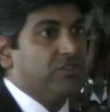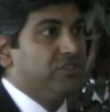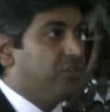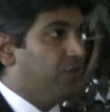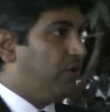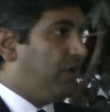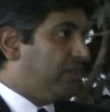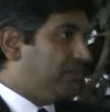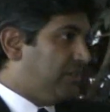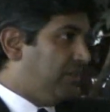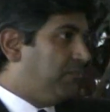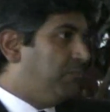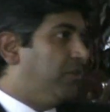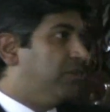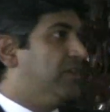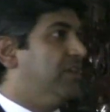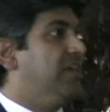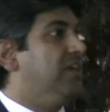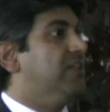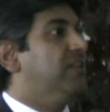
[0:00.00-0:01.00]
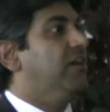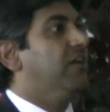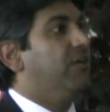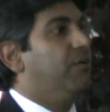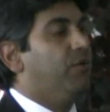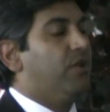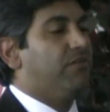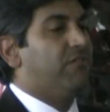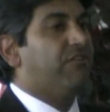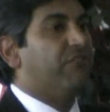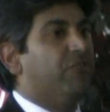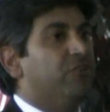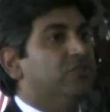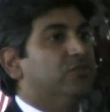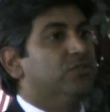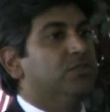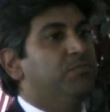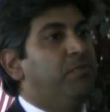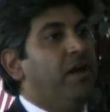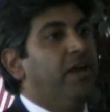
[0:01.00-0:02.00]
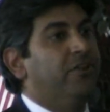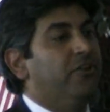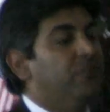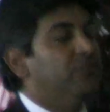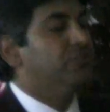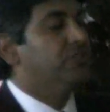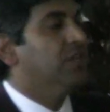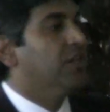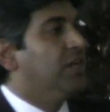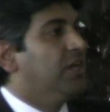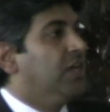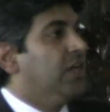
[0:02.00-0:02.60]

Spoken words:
So as I'm looking at one of our first responders